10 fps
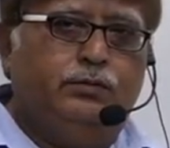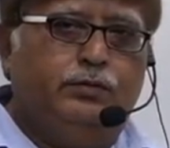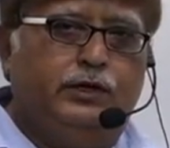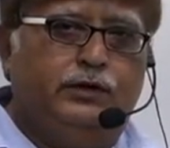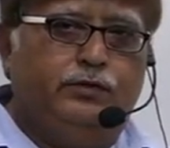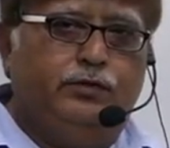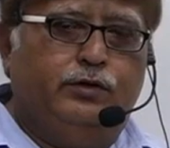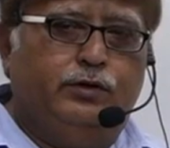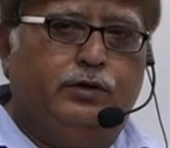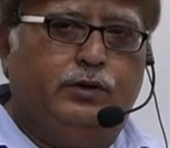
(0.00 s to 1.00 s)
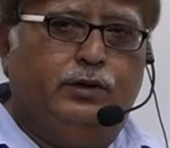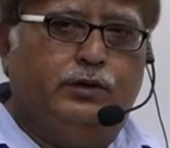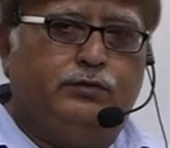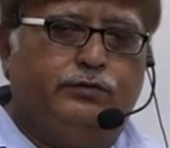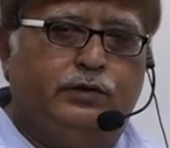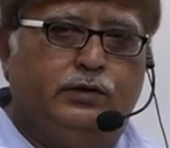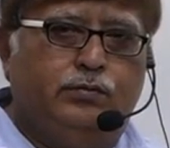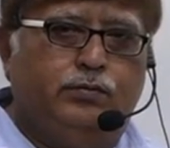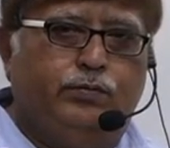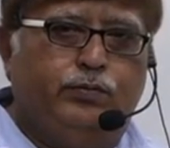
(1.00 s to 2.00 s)
that the
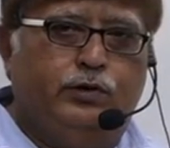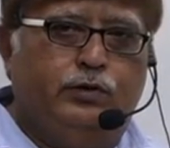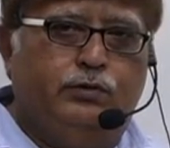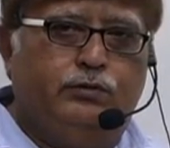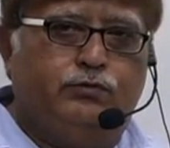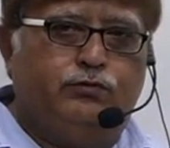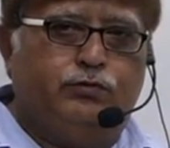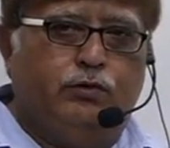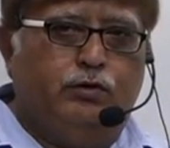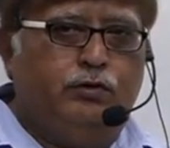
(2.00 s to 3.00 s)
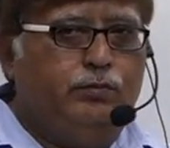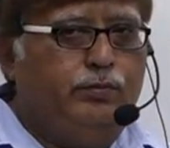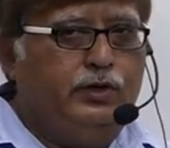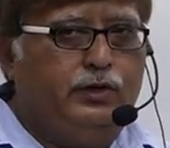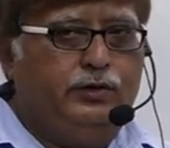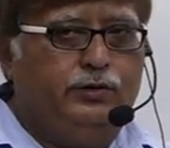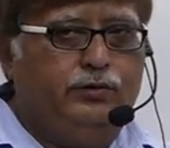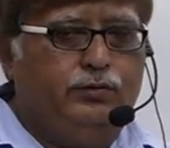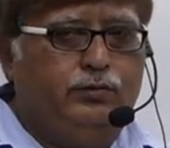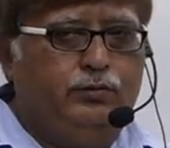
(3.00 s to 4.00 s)
example solved by
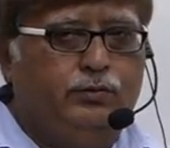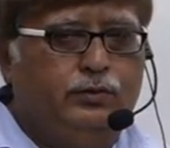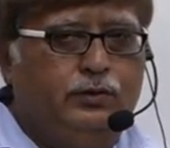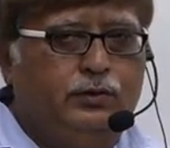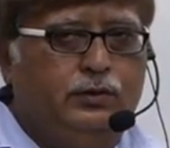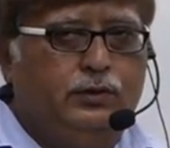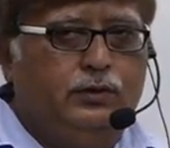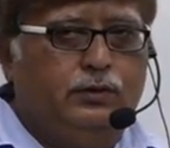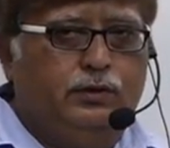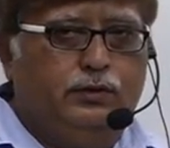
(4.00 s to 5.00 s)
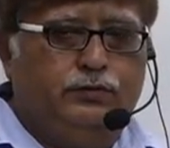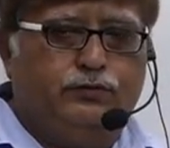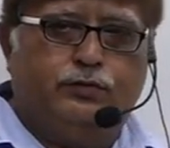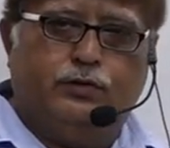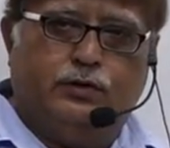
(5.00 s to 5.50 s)
you is